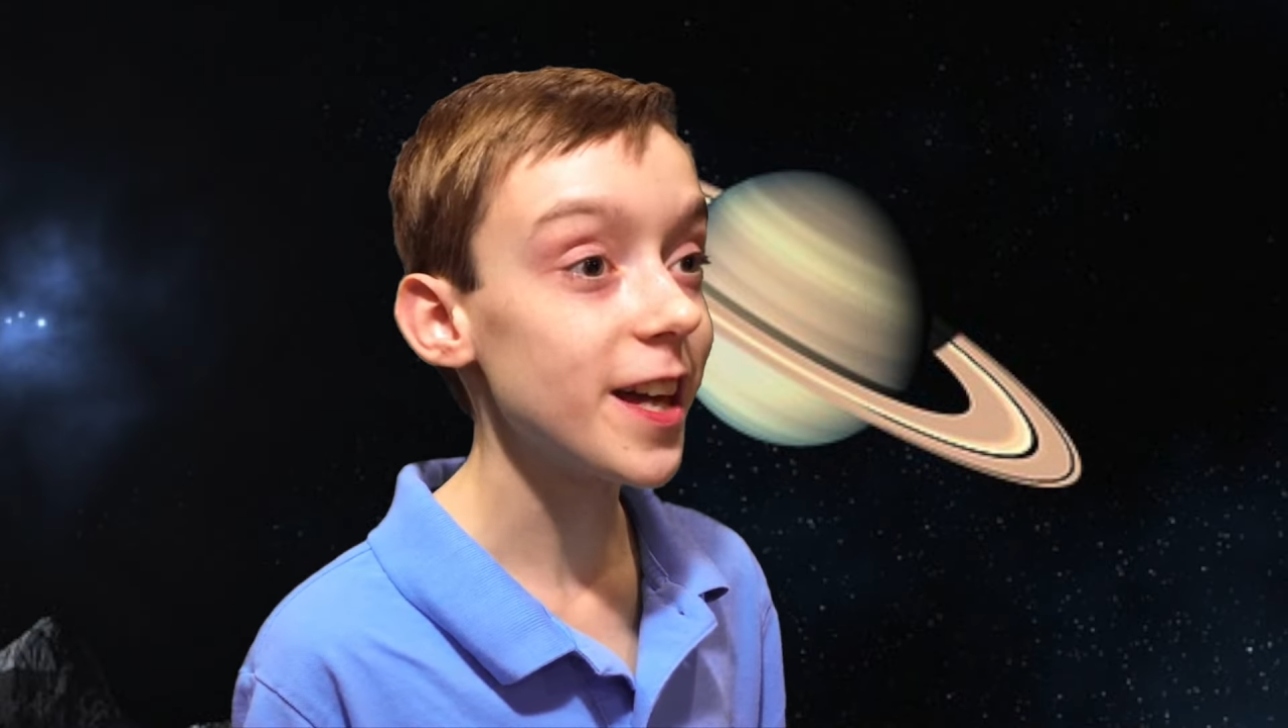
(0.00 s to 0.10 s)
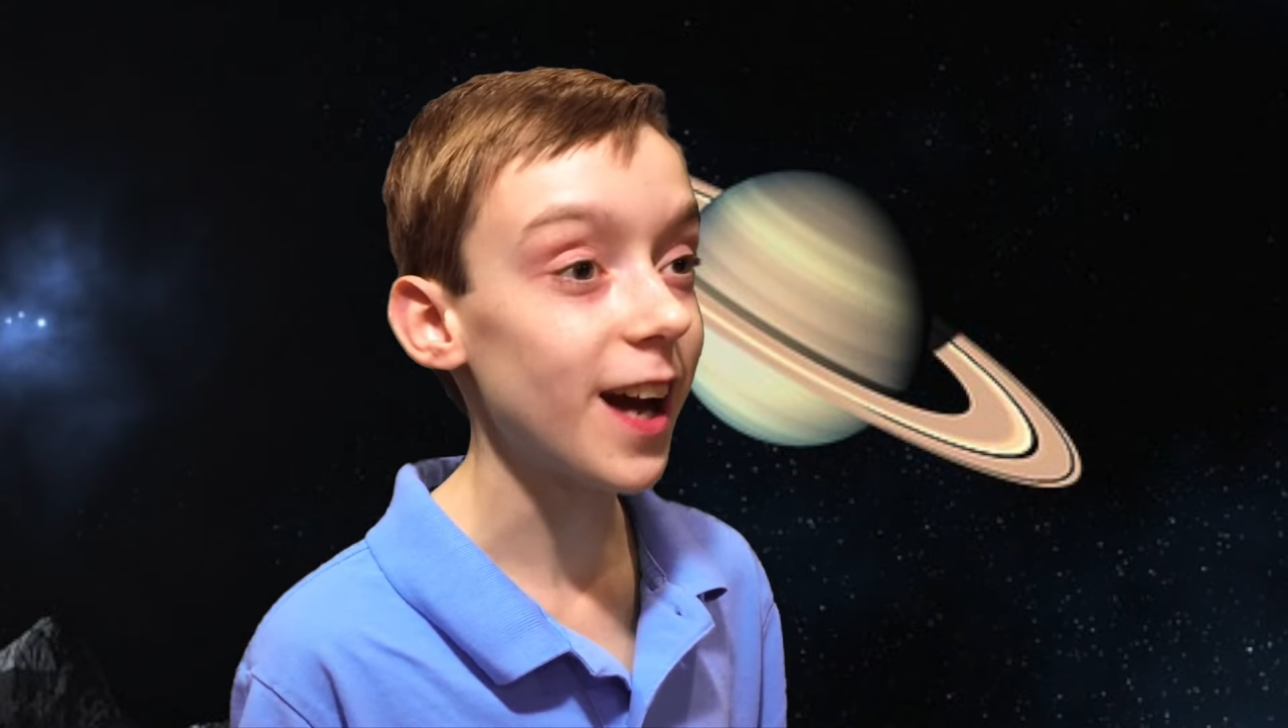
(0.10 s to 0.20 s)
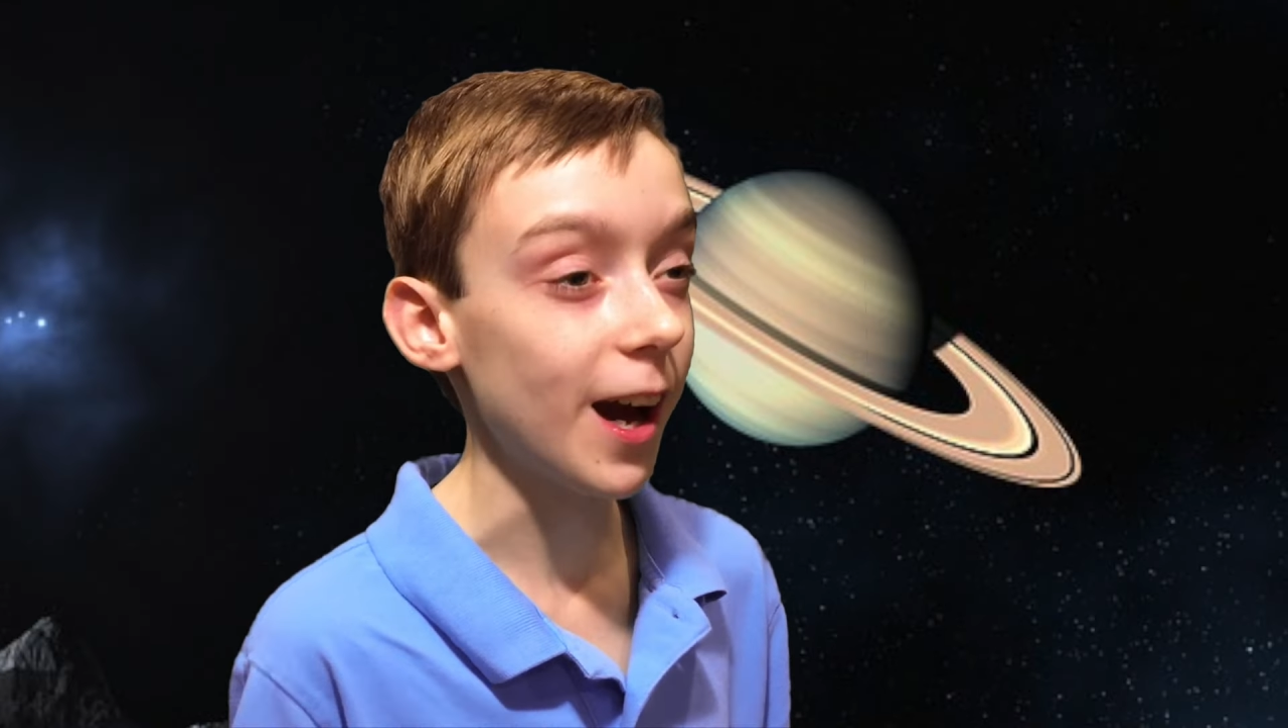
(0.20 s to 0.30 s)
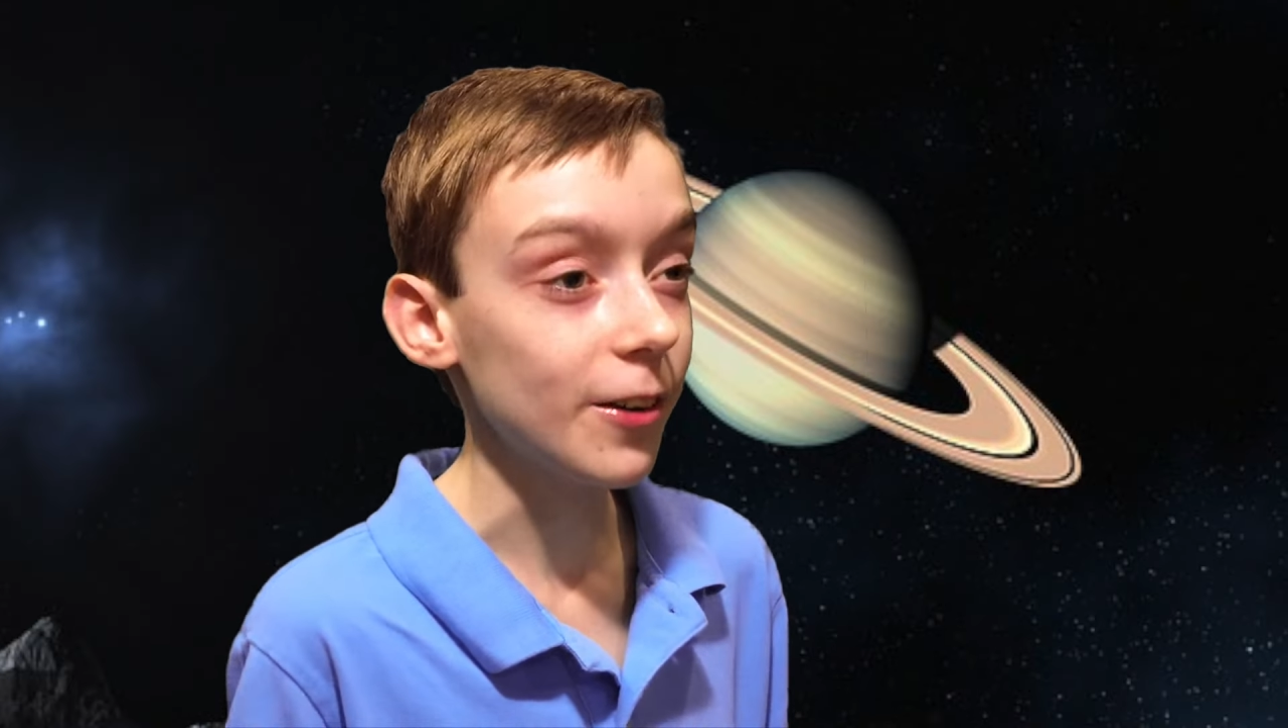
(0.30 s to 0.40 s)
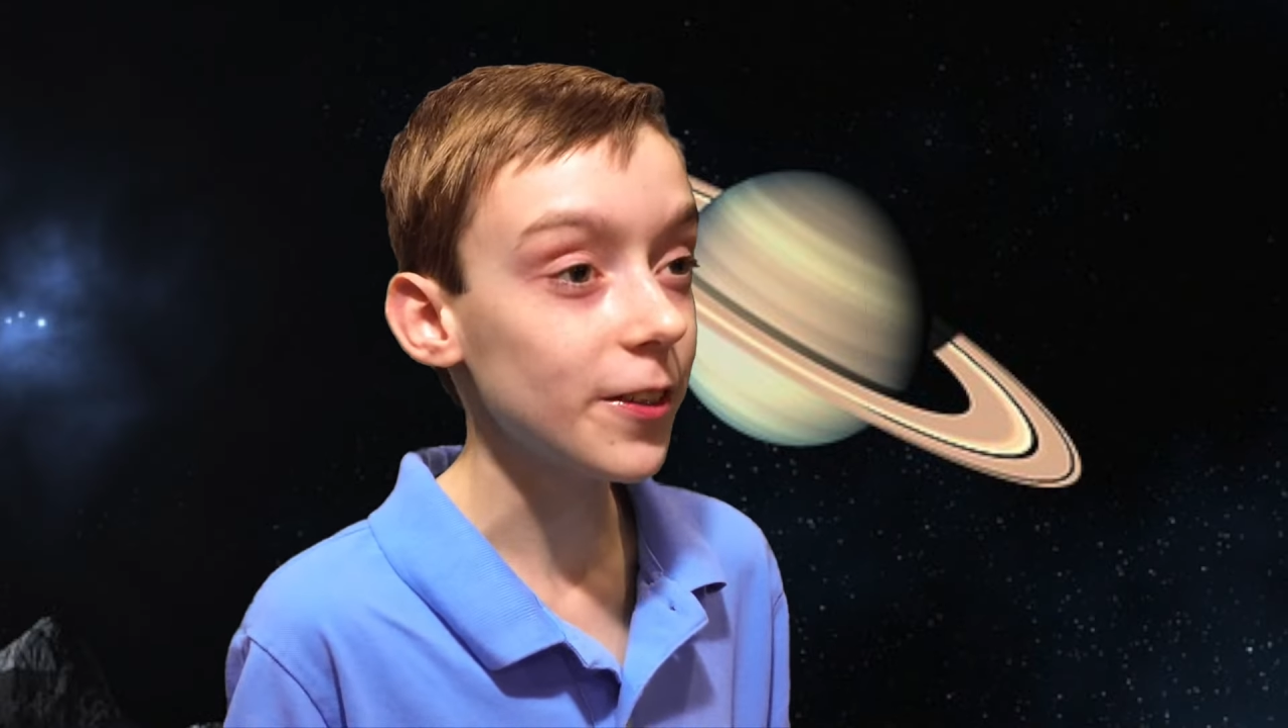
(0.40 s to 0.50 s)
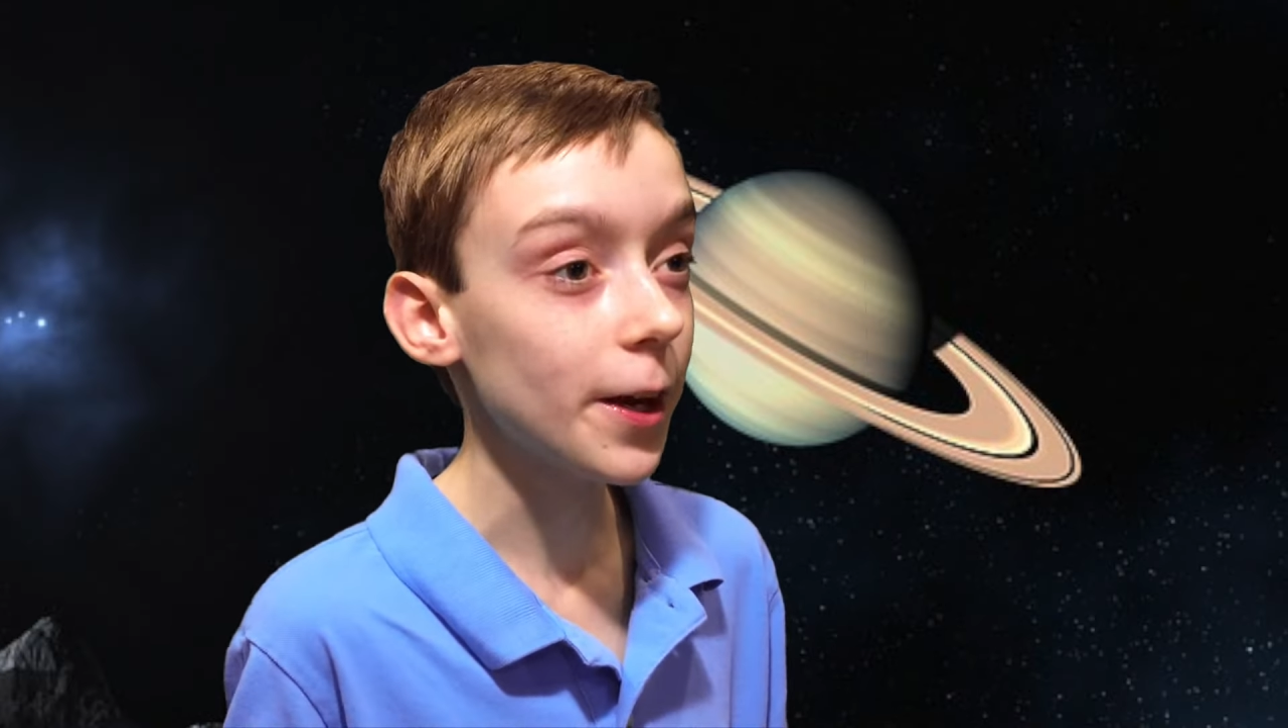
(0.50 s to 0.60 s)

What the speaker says: and how do